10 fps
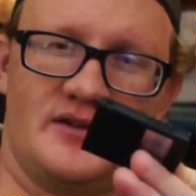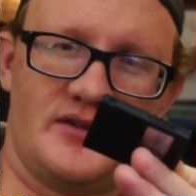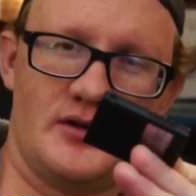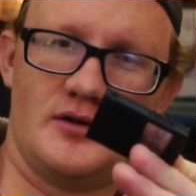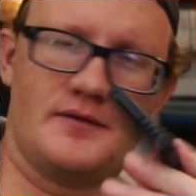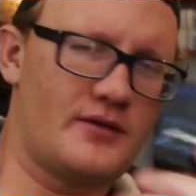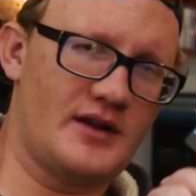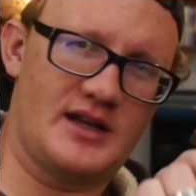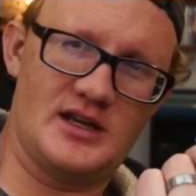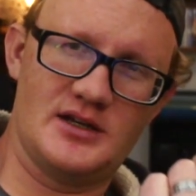So for
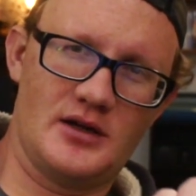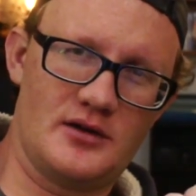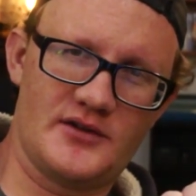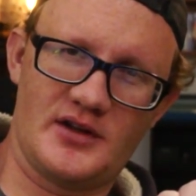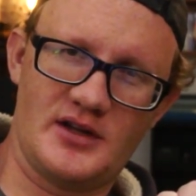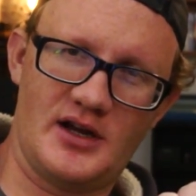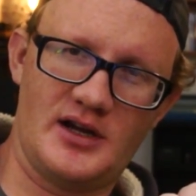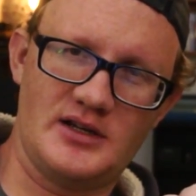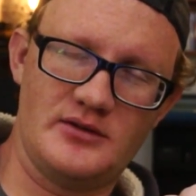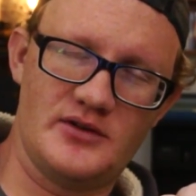like $8
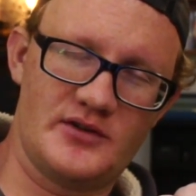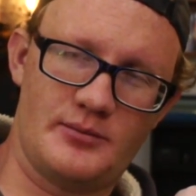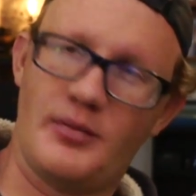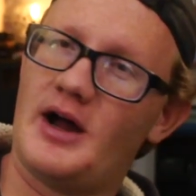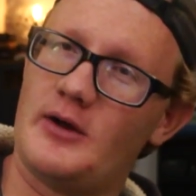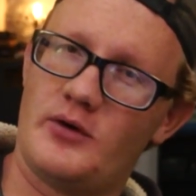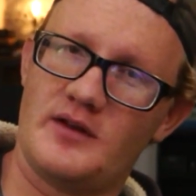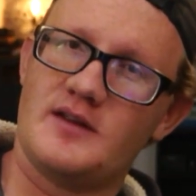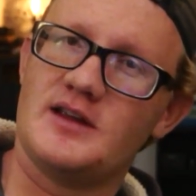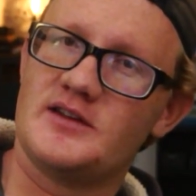online, you just buy one
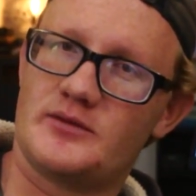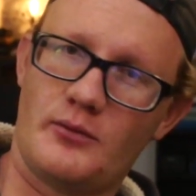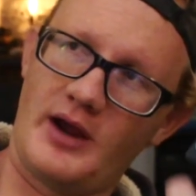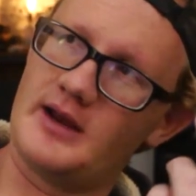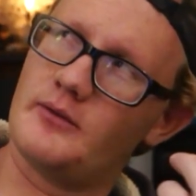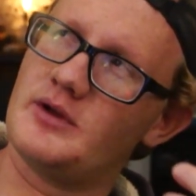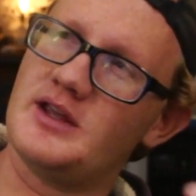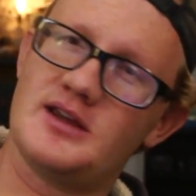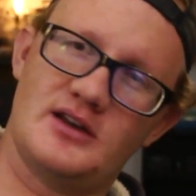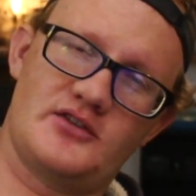of these, wait a
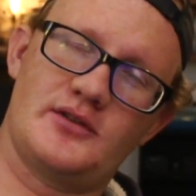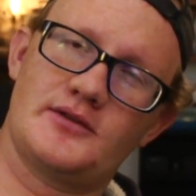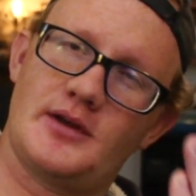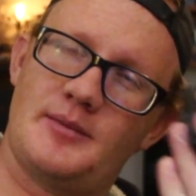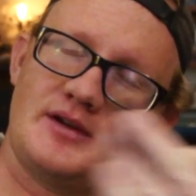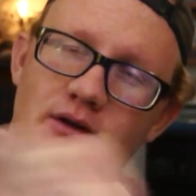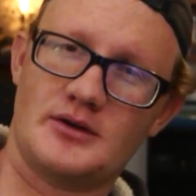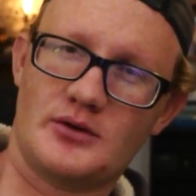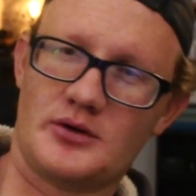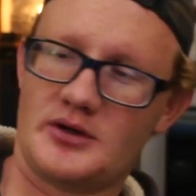week, and it shows up at your
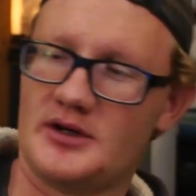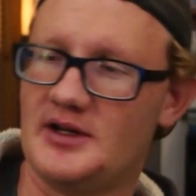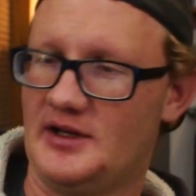door.